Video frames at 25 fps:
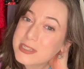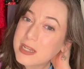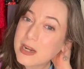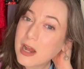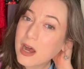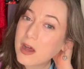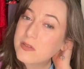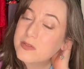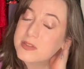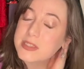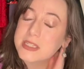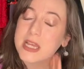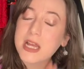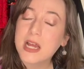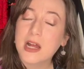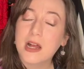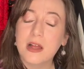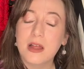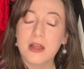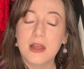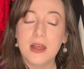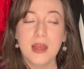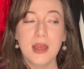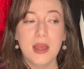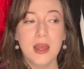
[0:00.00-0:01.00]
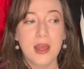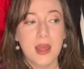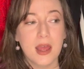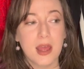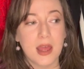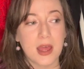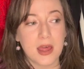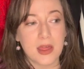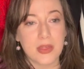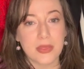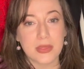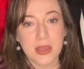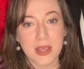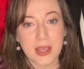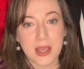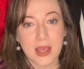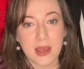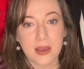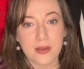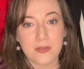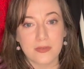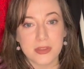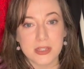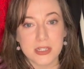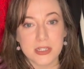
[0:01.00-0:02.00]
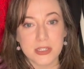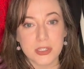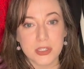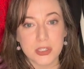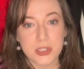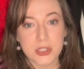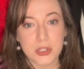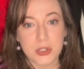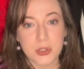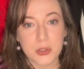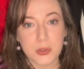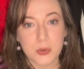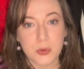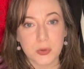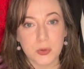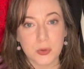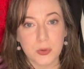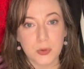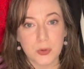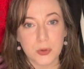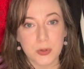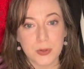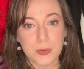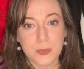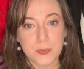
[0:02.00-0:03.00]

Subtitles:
off sale, and they have these 2